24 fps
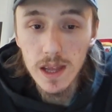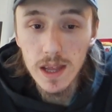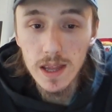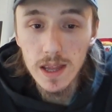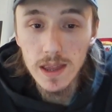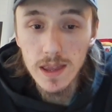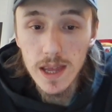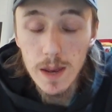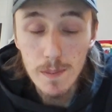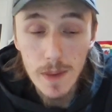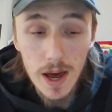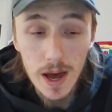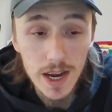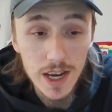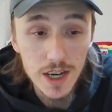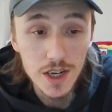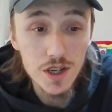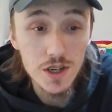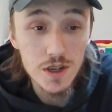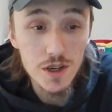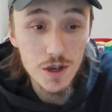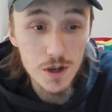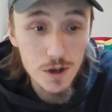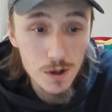They
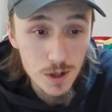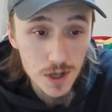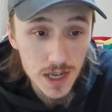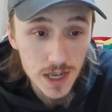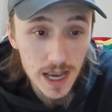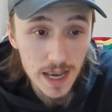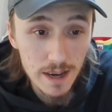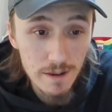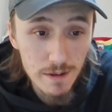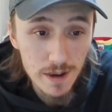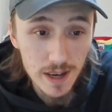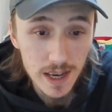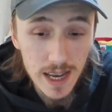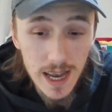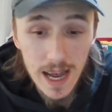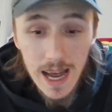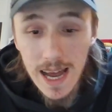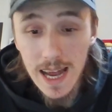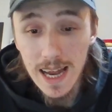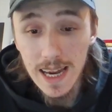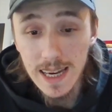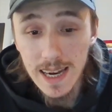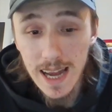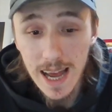managed to save it,
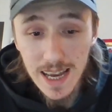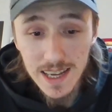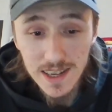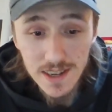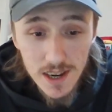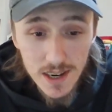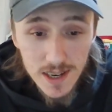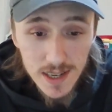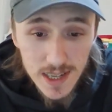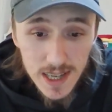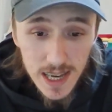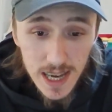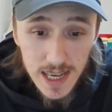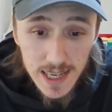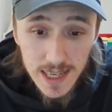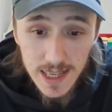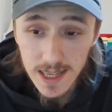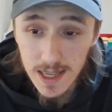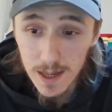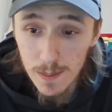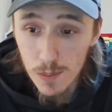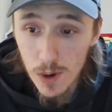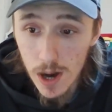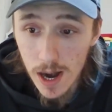and as I said,
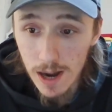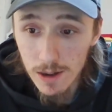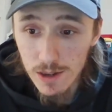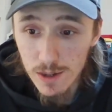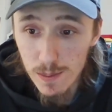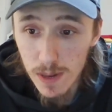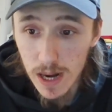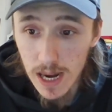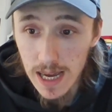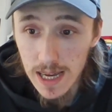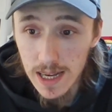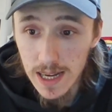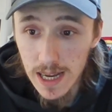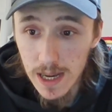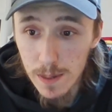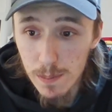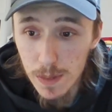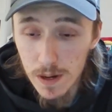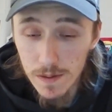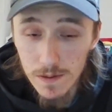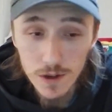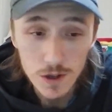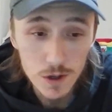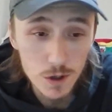the Browns played a
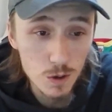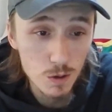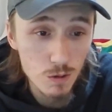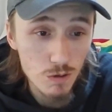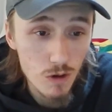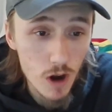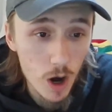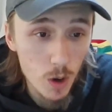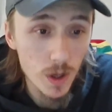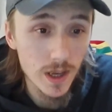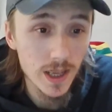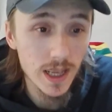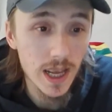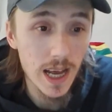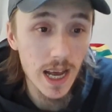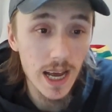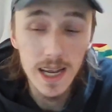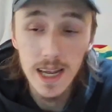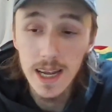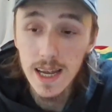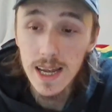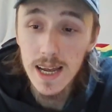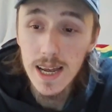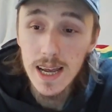pivotal role in that,